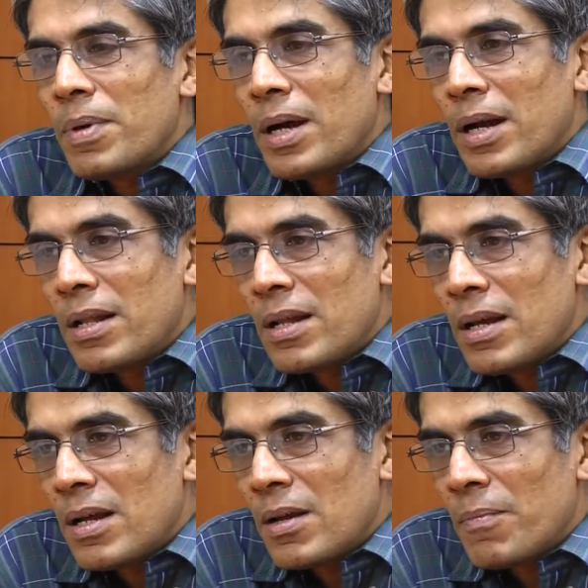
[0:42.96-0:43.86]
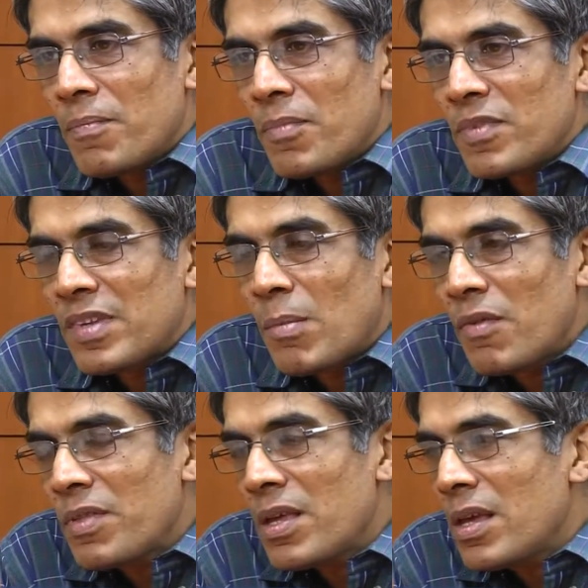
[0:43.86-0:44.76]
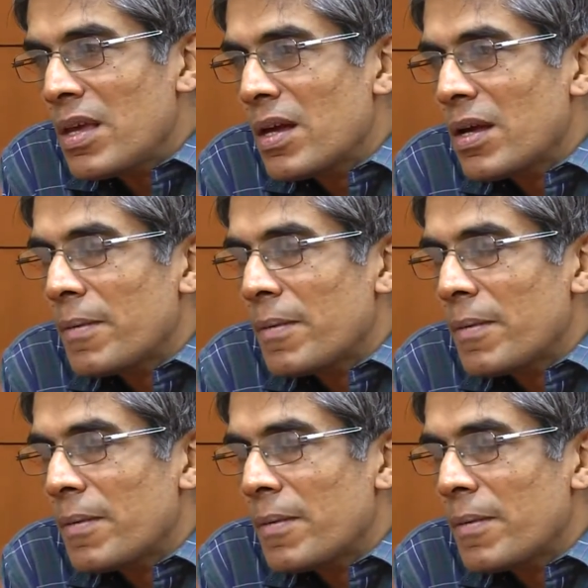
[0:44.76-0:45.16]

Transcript: and some of the